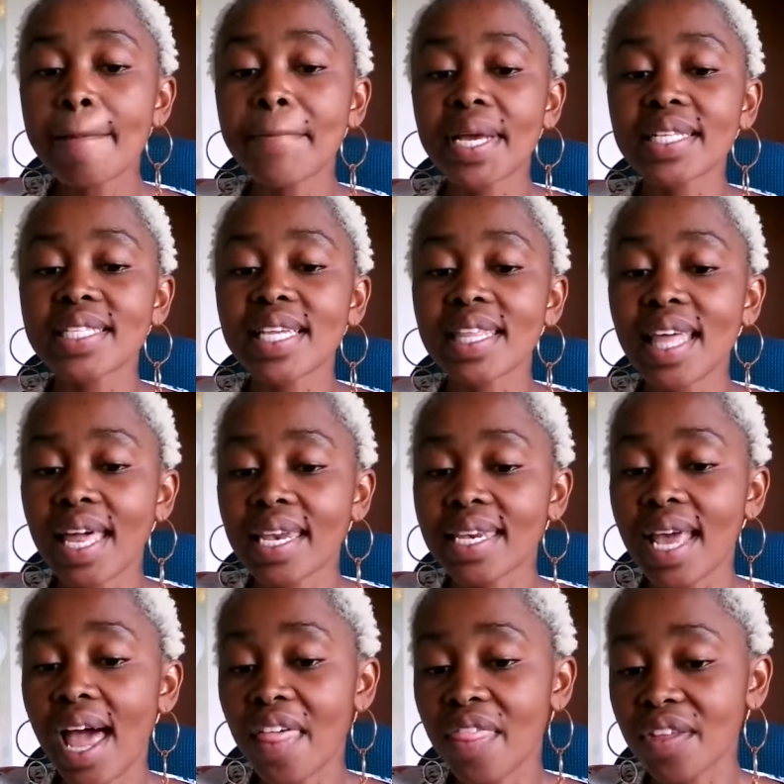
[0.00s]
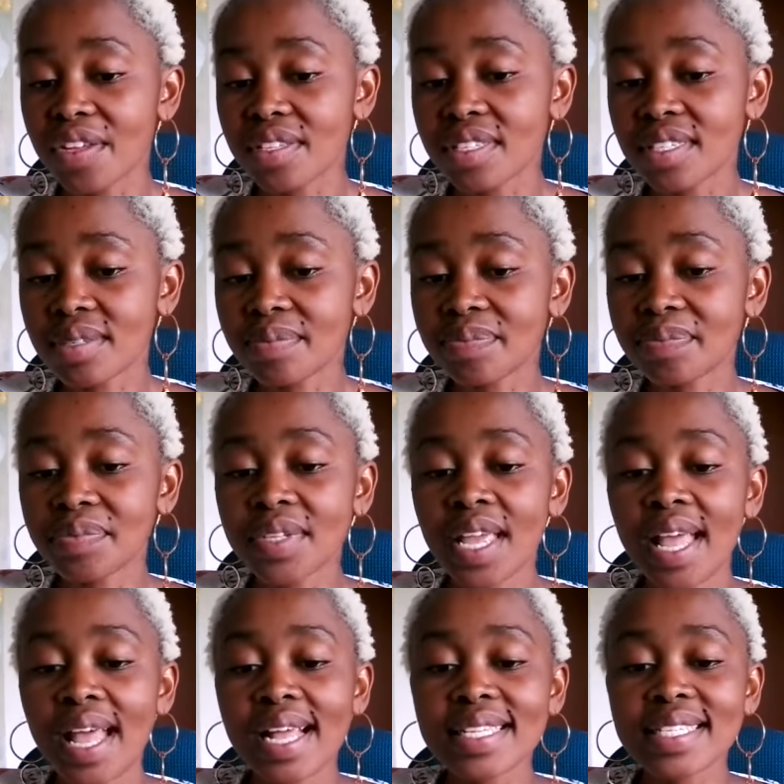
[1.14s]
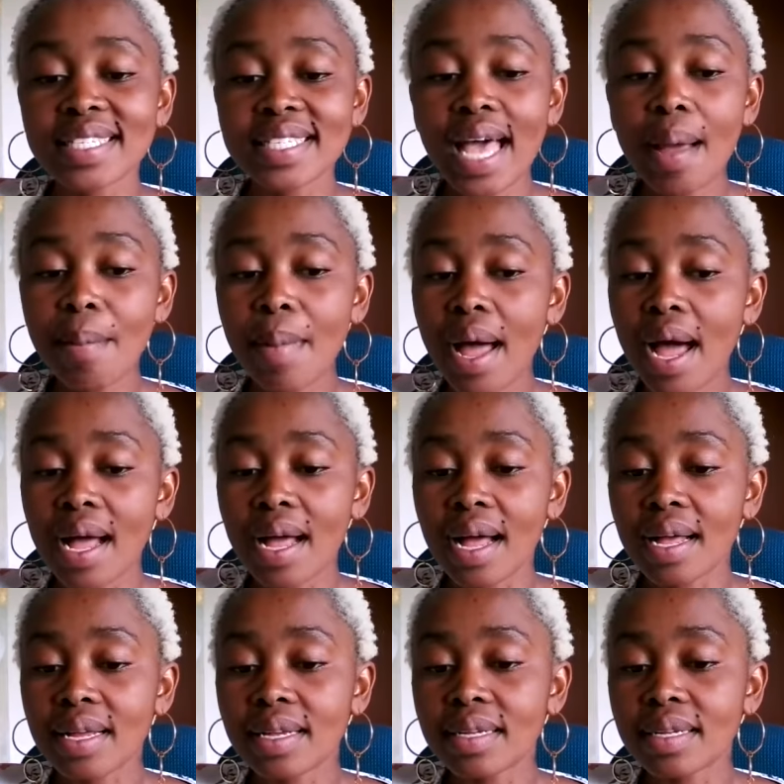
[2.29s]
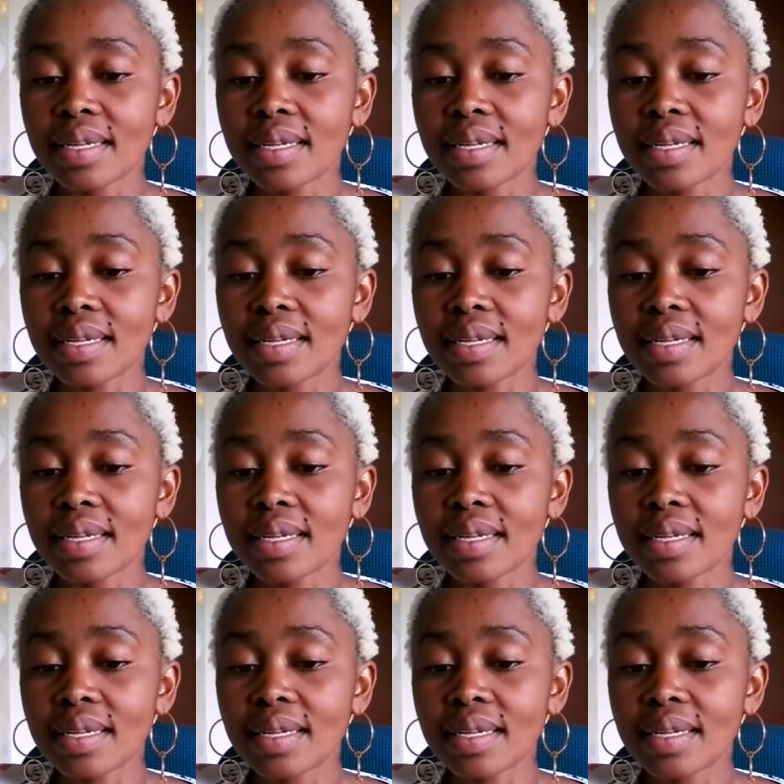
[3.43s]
better than others. Some are